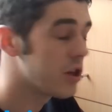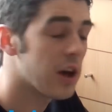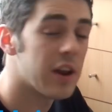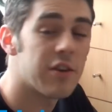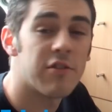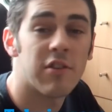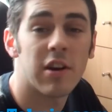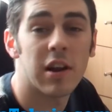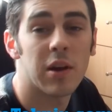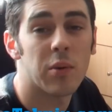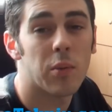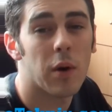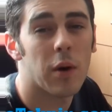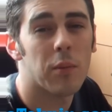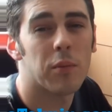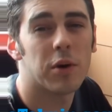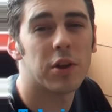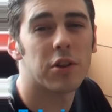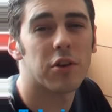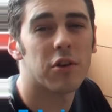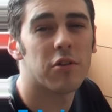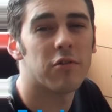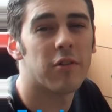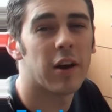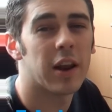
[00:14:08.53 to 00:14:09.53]
generally when
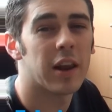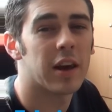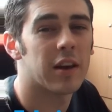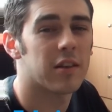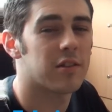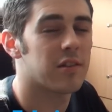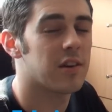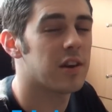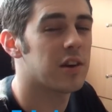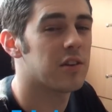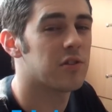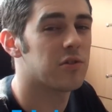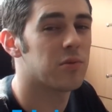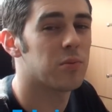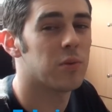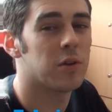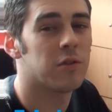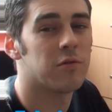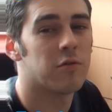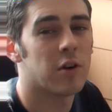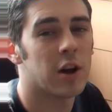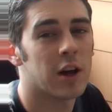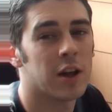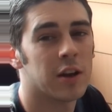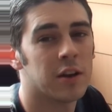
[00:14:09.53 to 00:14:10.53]
we do run our tests, we
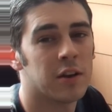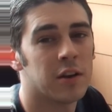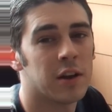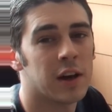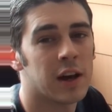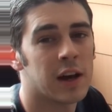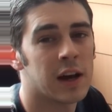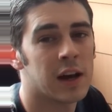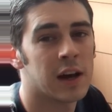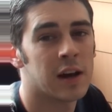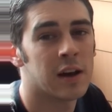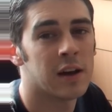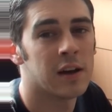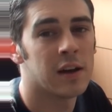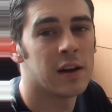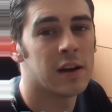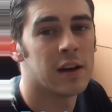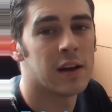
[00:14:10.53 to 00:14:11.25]
run uh,